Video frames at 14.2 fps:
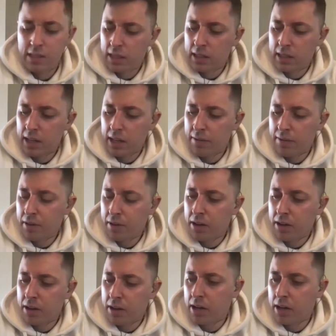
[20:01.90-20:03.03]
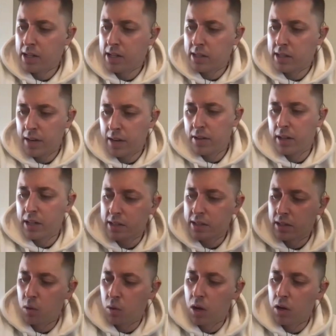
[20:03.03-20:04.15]
to never
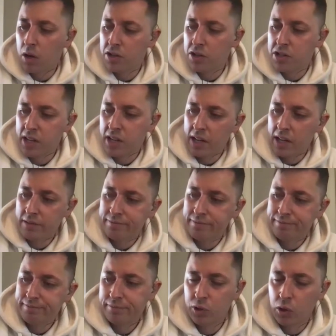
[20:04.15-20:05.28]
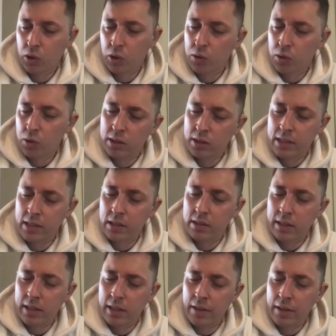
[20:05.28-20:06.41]
listen to what others are saying. Don't listen.
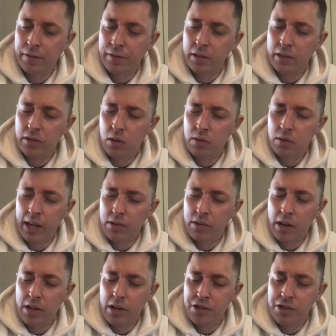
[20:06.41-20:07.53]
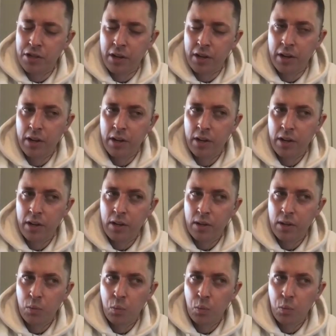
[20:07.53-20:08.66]
Definitely don't let it register
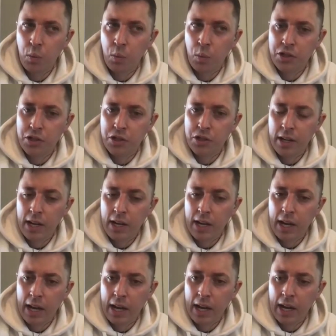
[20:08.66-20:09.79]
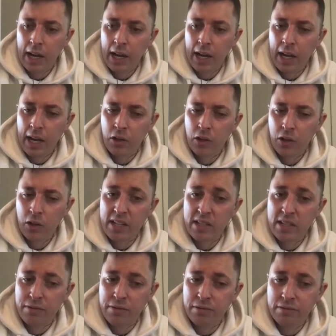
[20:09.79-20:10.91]
with you. No days
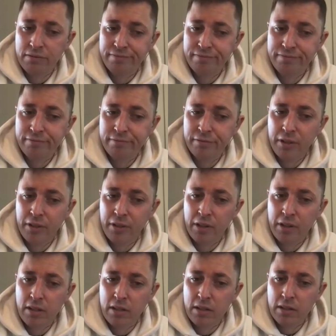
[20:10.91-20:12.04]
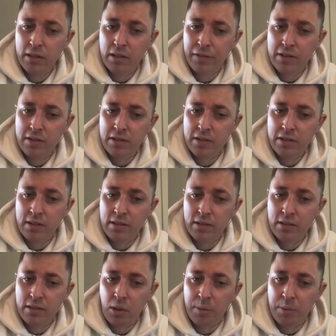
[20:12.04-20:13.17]
off for the first
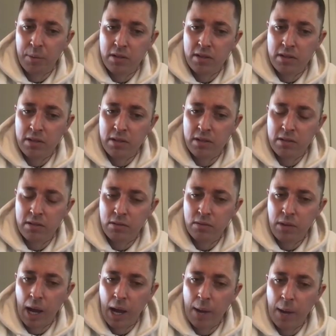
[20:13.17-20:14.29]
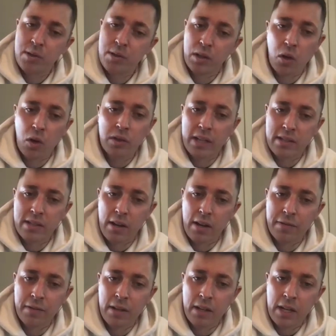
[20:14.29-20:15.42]
couple of months. Absolutely no days
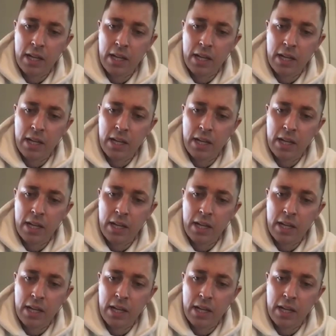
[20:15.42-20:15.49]
off.